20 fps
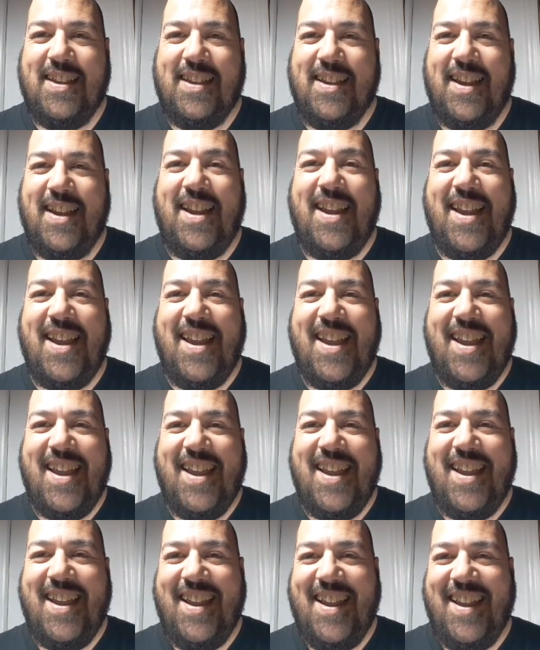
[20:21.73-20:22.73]

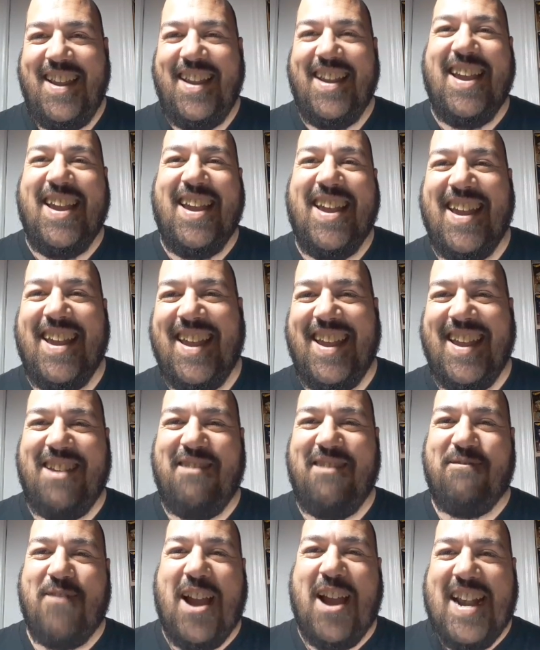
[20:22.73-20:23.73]

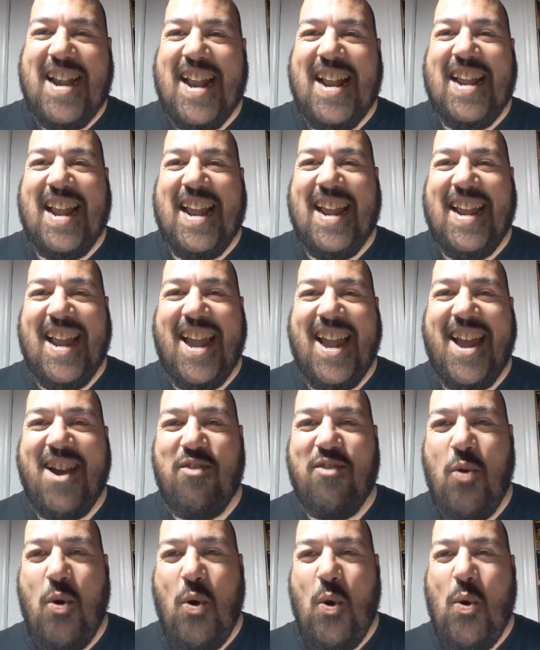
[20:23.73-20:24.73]
hey Friday night
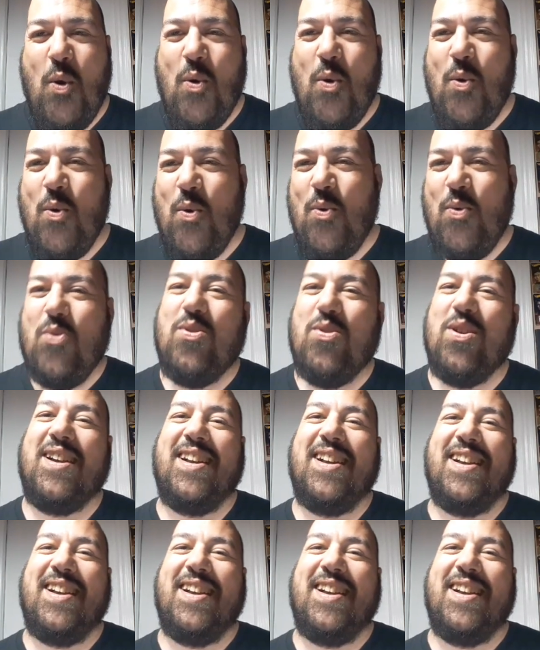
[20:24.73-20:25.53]
hangout, woo!